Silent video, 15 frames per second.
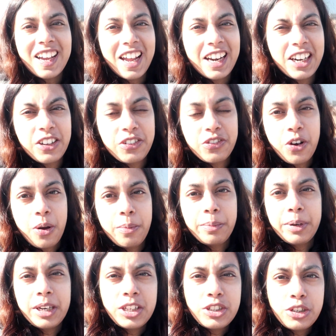kind of
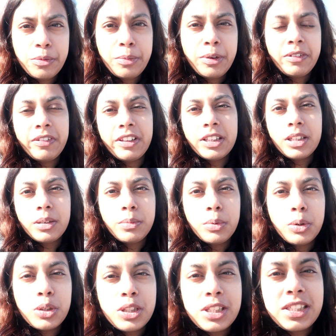competition between the
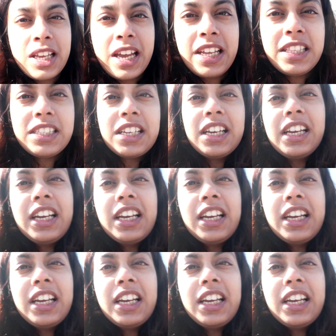both sides